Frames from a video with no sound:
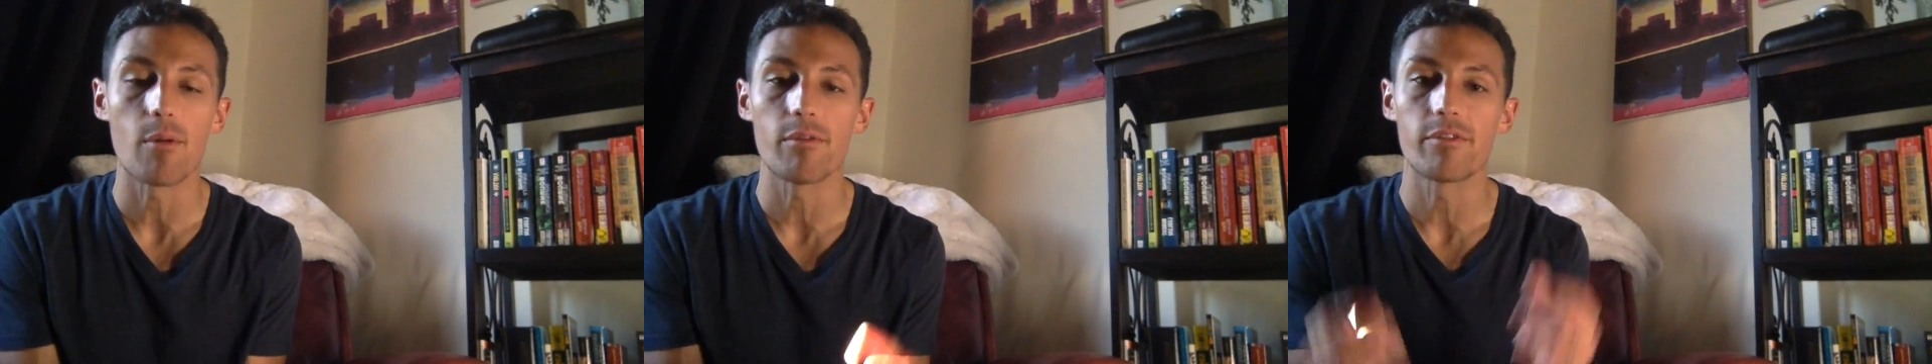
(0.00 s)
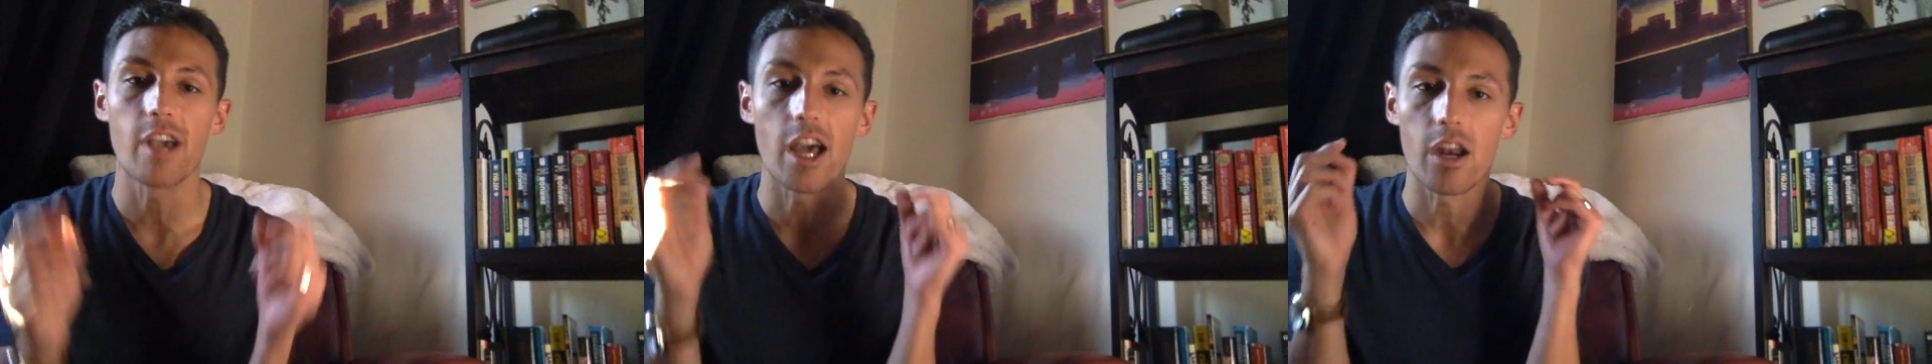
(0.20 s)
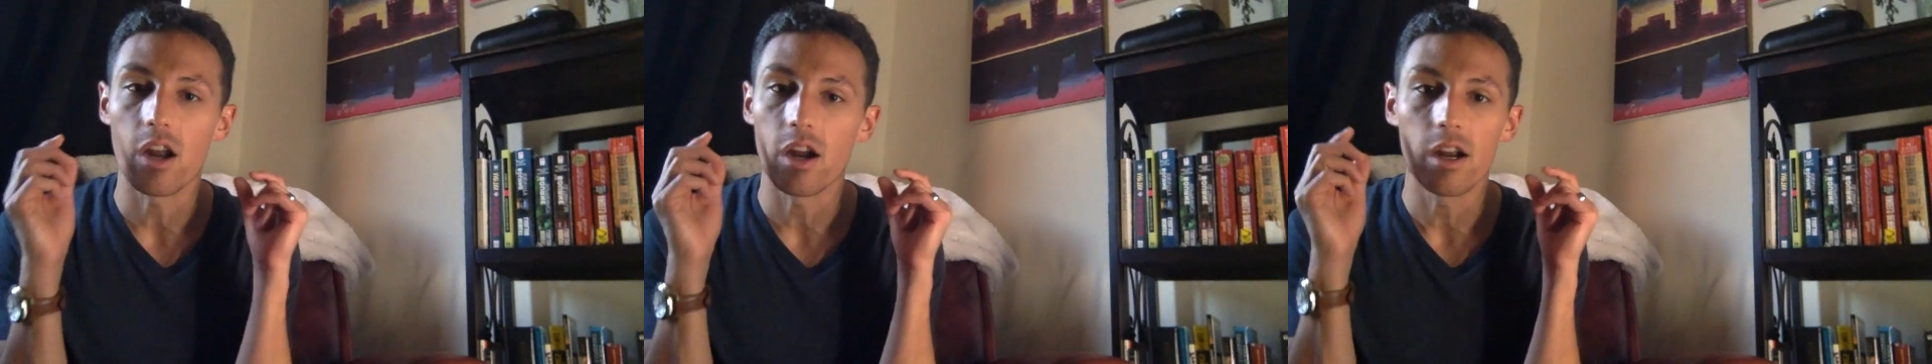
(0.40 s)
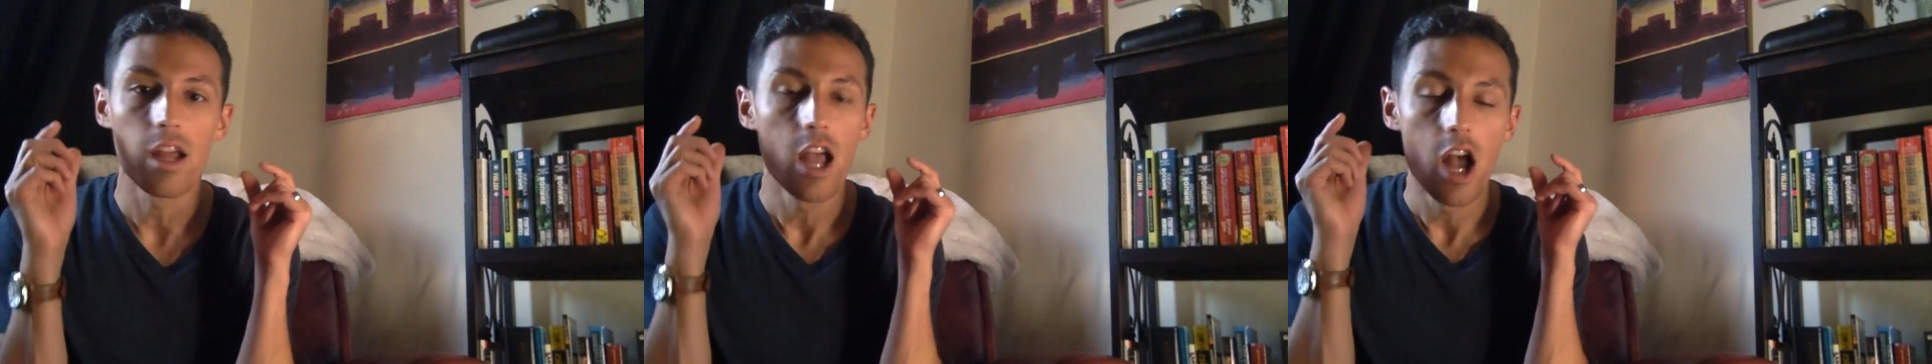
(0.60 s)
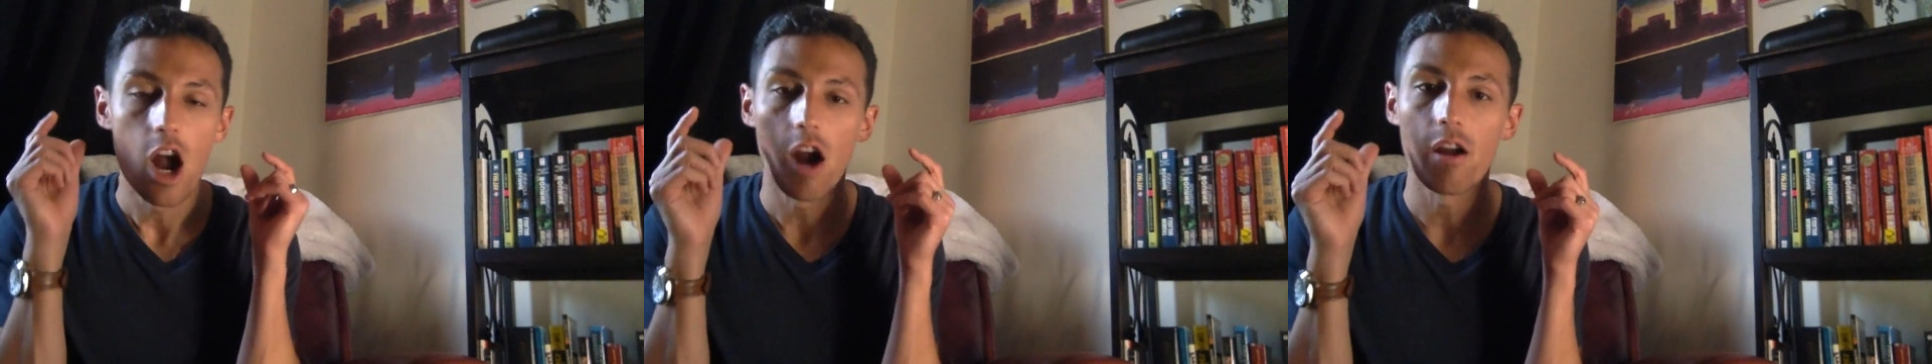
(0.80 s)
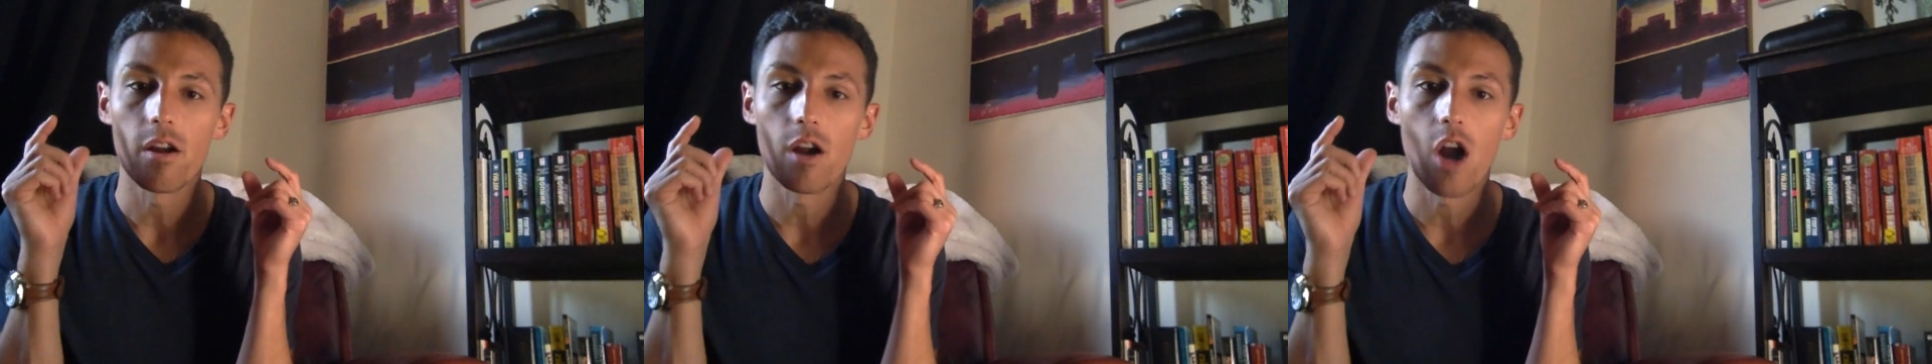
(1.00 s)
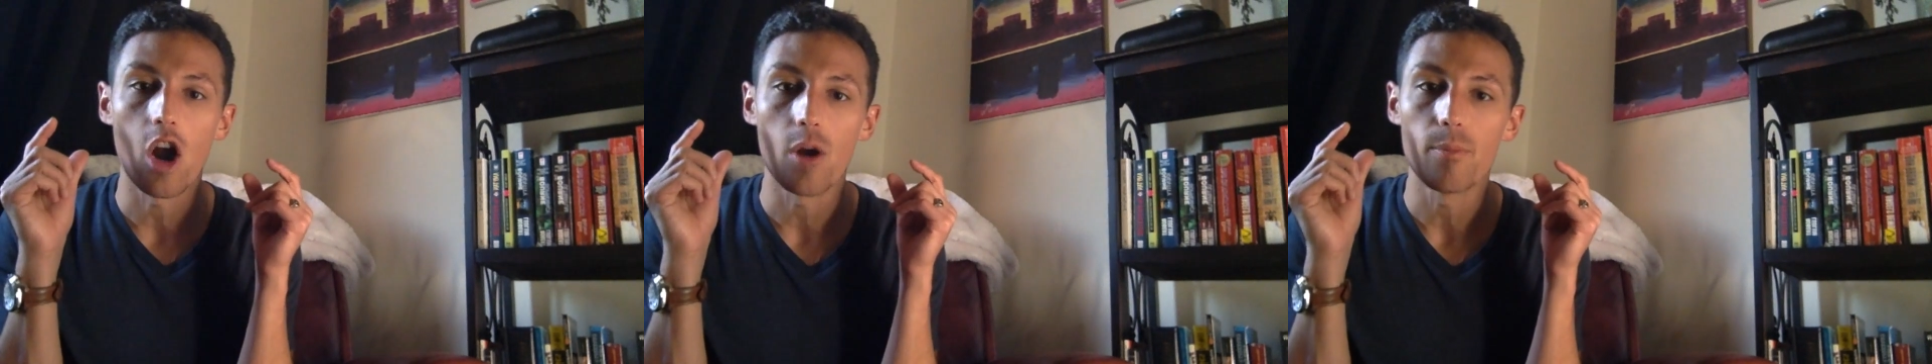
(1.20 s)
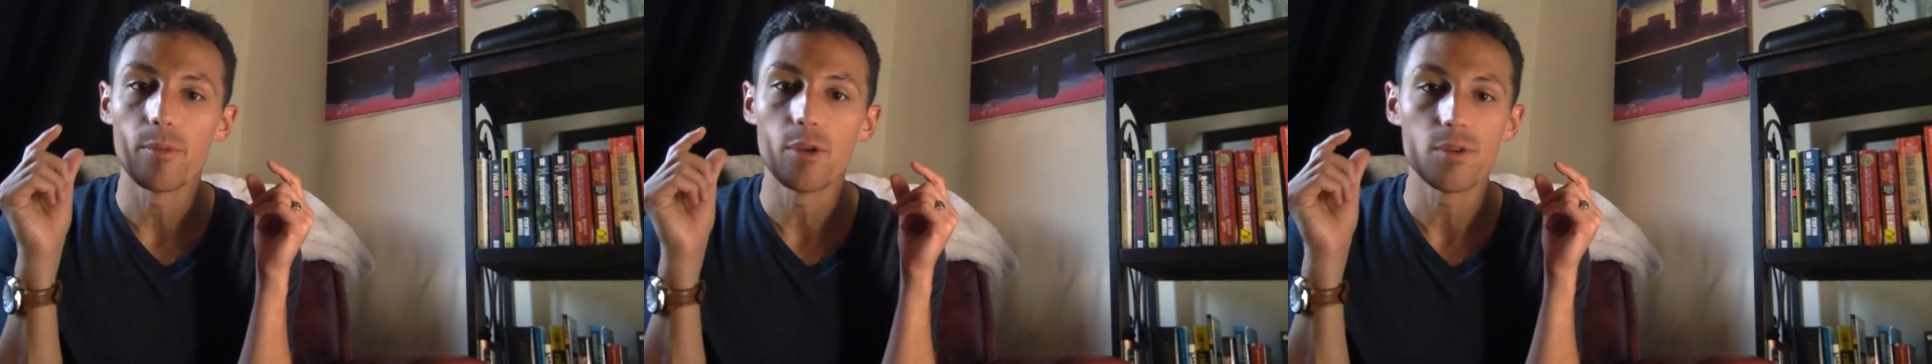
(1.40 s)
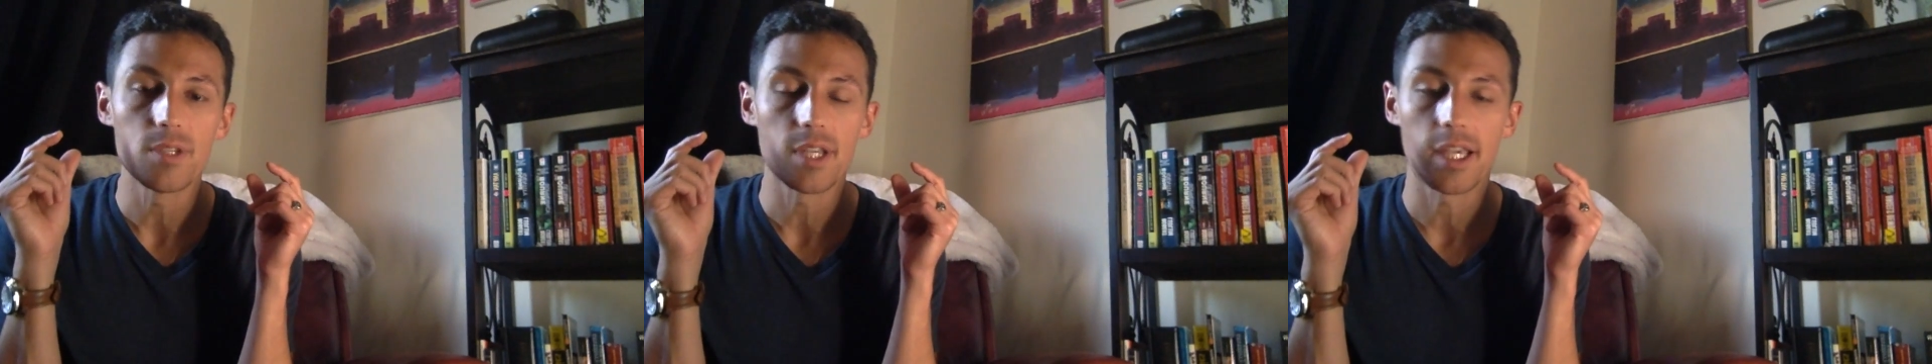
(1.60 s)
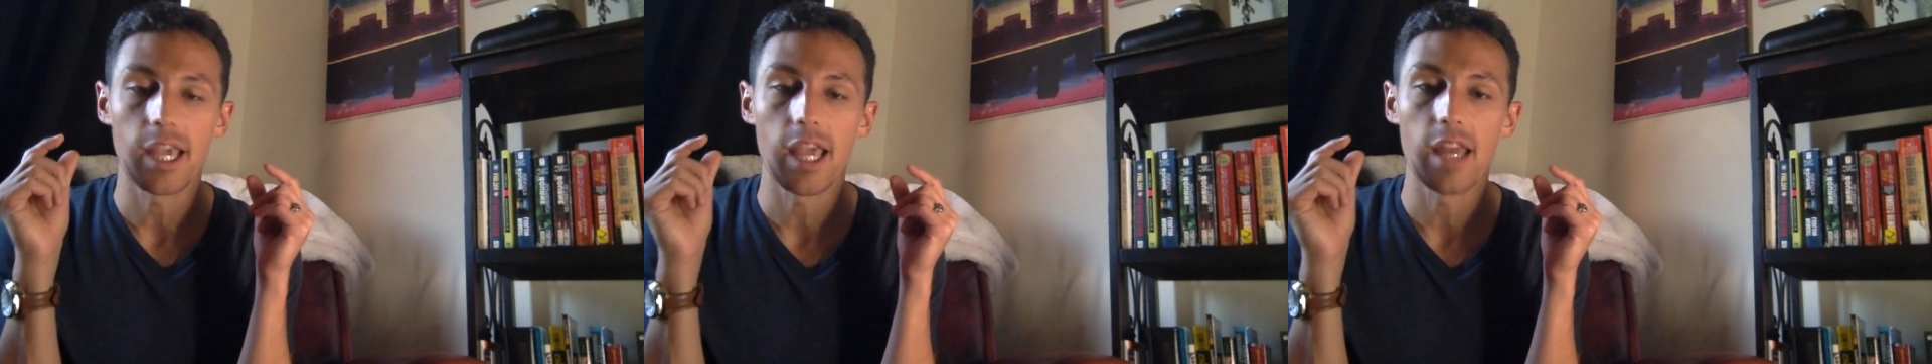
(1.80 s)
We've got our
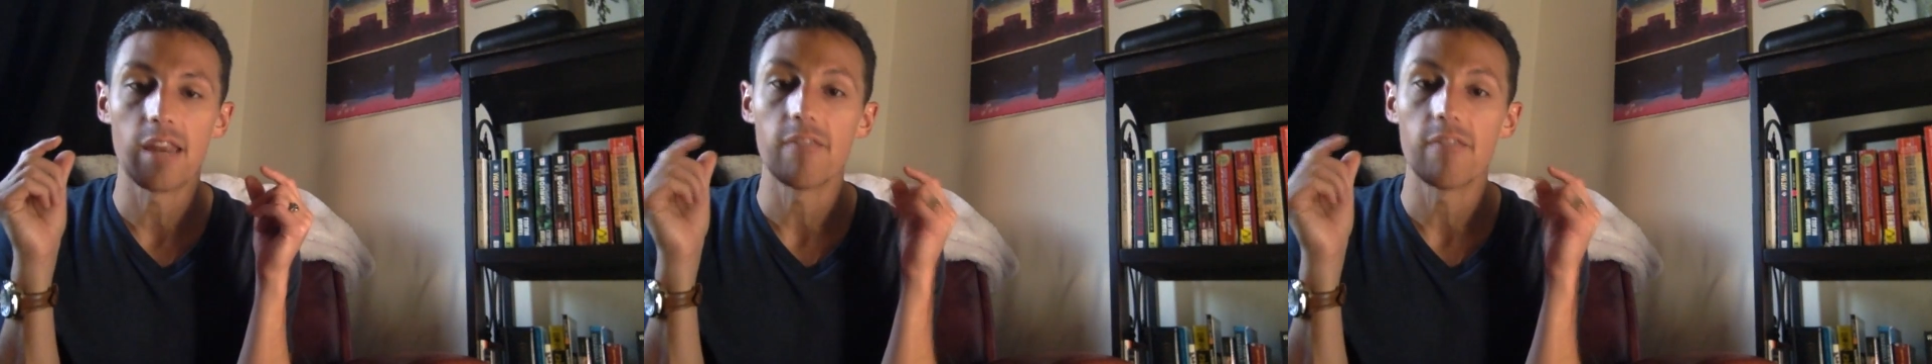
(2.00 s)
music in,